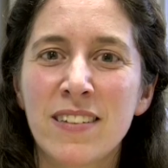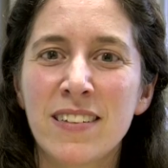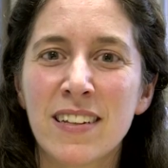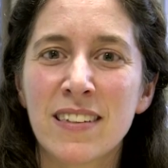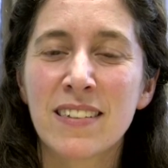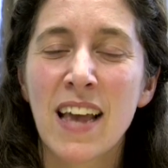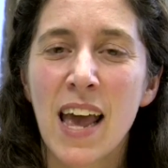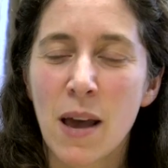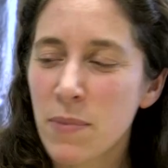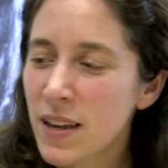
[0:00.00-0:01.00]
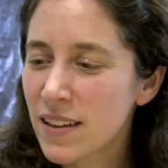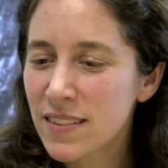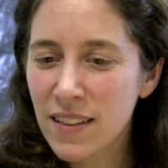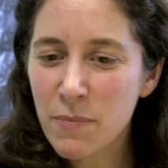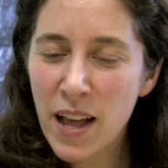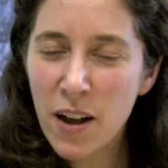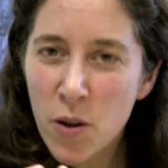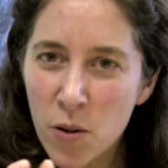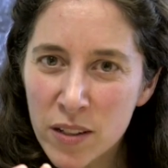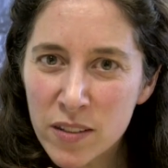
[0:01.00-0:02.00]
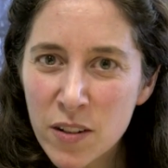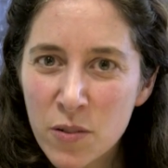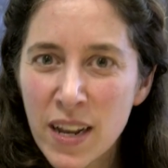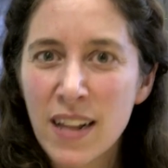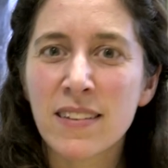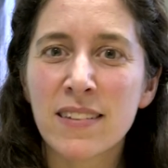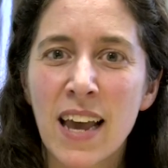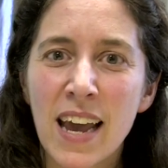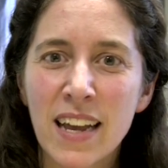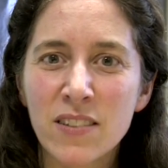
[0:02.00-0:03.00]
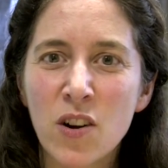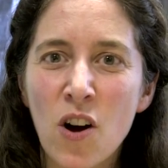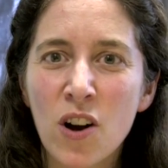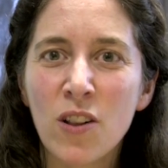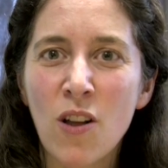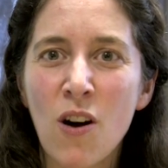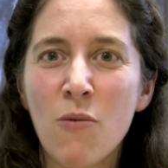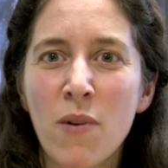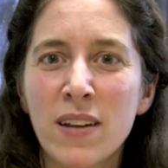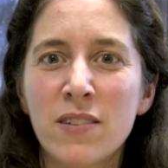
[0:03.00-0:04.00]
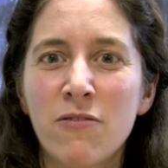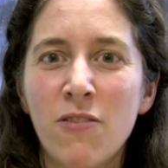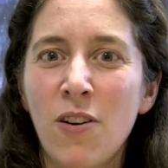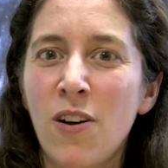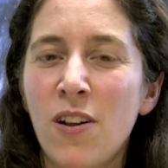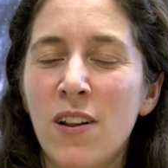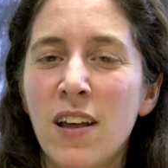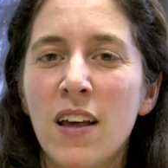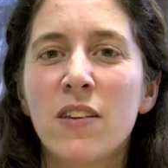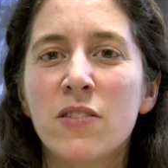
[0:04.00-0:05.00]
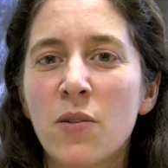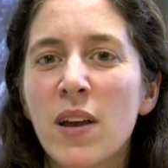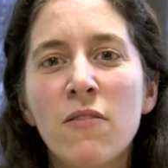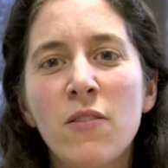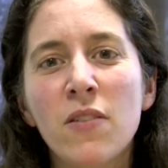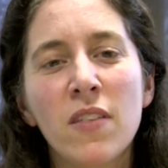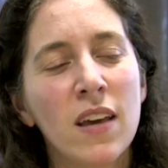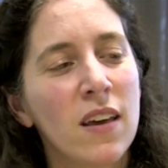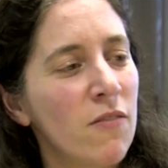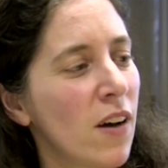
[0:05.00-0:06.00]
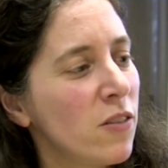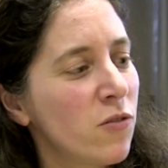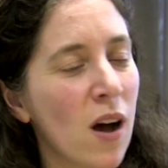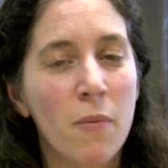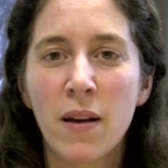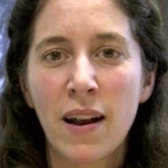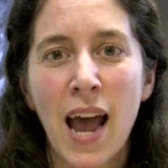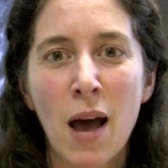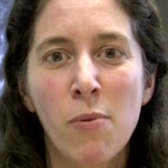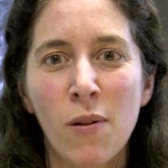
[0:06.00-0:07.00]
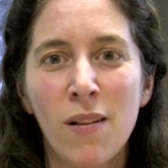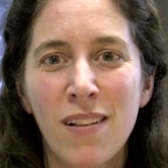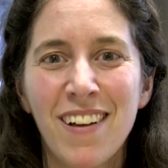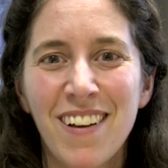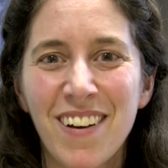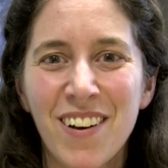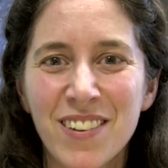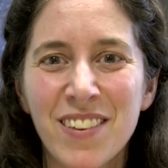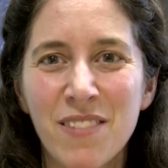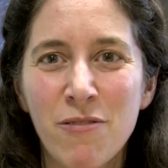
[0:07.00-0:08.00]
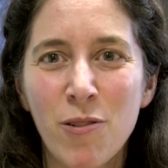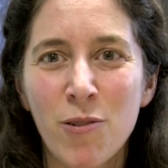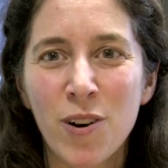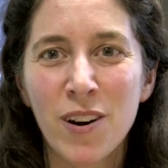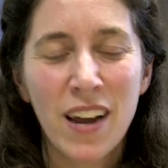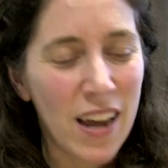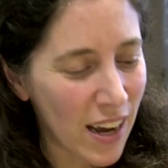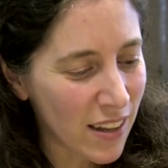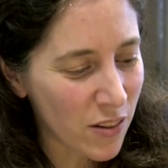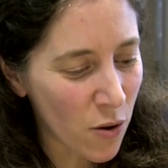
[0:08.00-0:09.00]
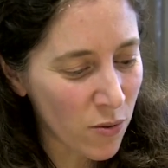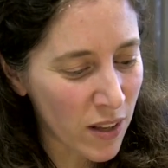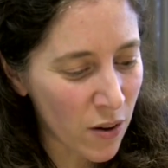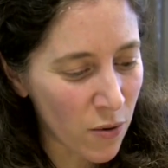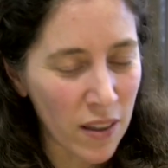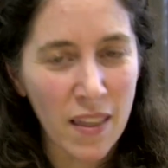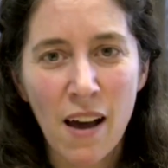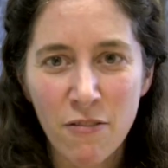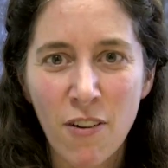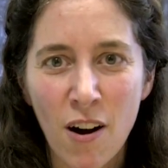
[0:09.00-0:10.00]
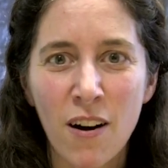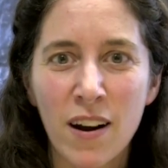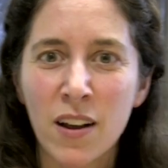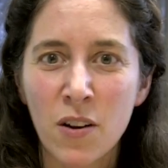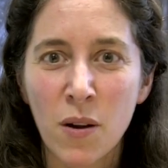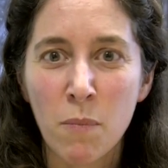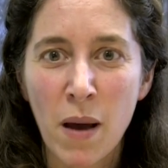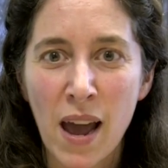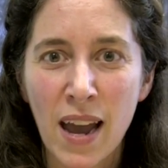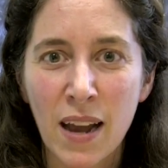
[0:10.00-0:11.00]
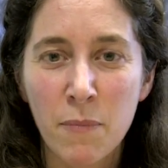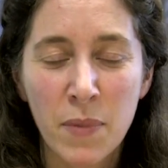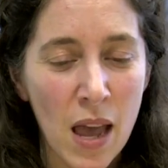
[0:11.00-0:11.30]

distance, and because the black hole is so dense, it's got a long way to fall. So if you think, if I drop an apple onto the floor, it's only going that far and going bang.